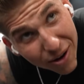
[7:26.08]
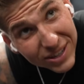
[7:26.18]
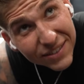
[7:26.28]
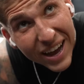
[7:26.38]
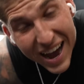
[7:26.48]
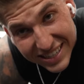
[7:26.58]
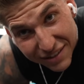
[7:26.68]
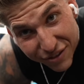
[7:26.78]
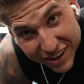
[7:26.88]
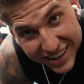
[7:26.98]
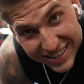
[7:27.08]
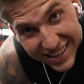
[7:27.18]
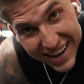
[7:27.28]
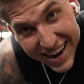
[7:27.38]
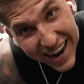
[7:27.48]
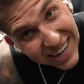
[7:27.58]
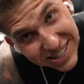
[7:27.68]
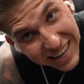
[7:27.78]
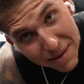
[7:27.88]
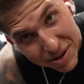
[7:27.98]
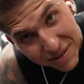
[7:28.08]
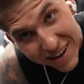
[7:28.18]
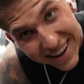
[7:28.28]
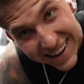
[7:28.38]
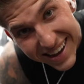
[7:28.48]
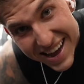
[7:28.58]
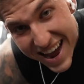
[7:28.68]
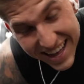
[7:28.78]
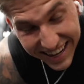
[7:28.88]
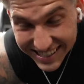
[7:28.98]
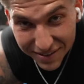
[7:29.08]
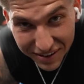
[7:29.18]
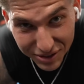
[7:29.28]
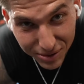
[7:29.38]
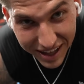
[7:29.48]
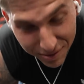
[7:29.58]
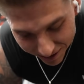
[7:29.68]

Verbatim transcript: always have to ask him for his. And he just gave me them. And then he said we have to do leg